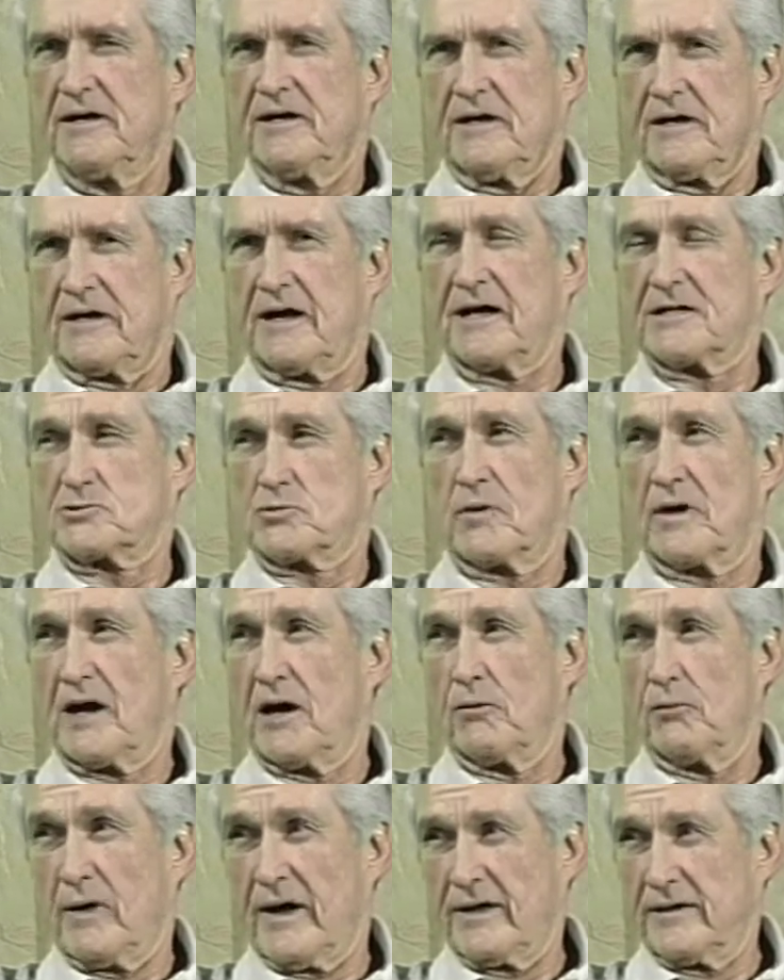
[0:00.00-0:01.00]
and that's where
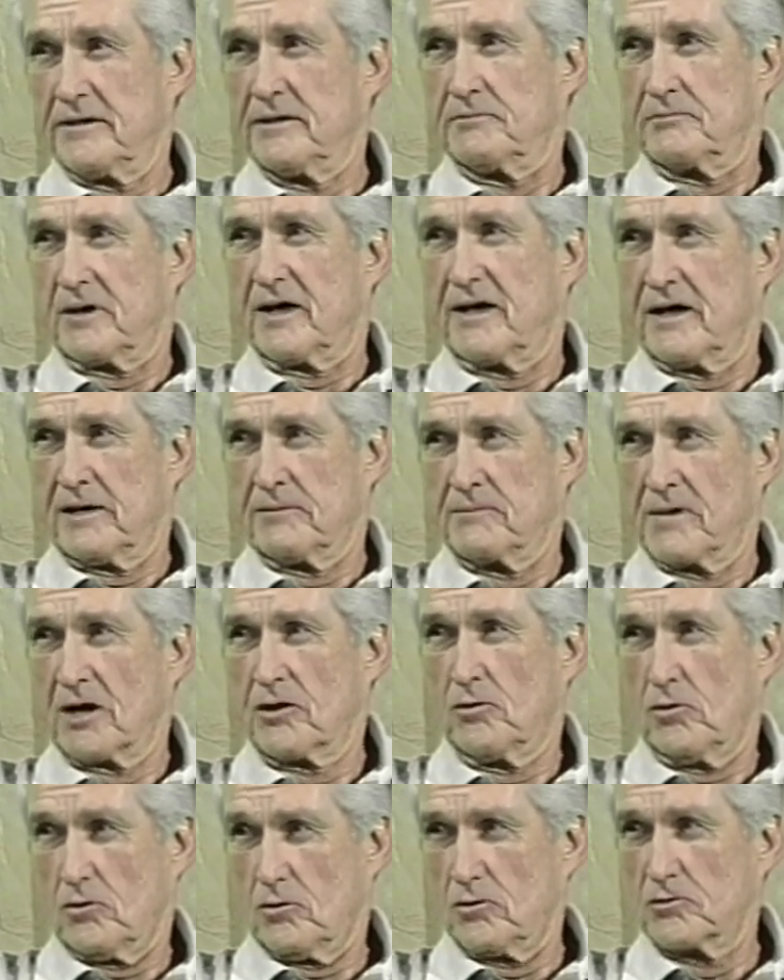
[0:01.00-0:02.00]
I wound up getting my
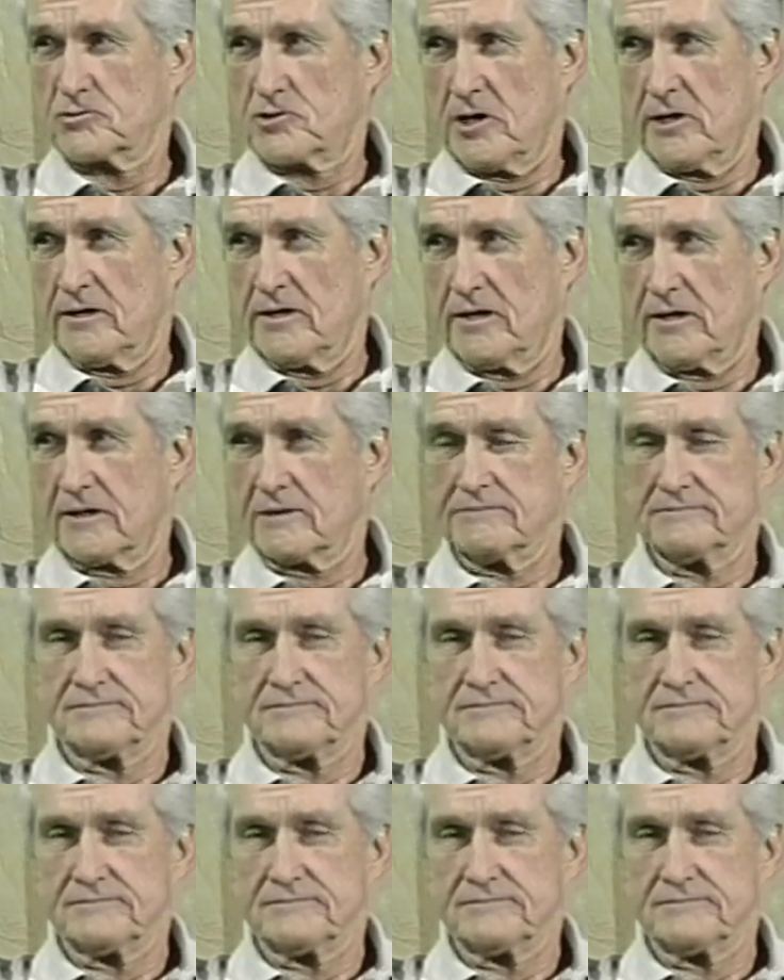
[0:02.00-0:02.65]
choral training.